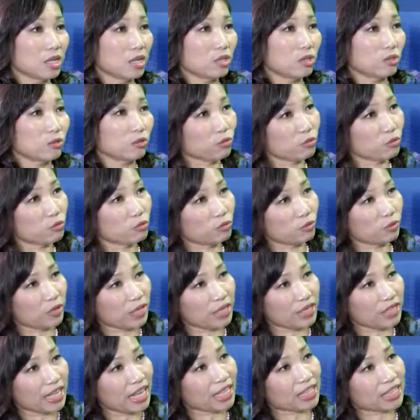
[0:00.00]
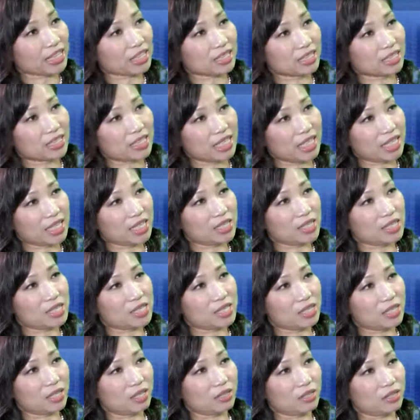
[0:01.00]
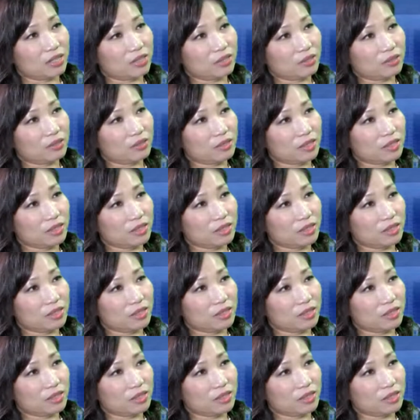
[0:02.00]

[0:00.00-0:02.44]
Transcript: So, in that sense, uh,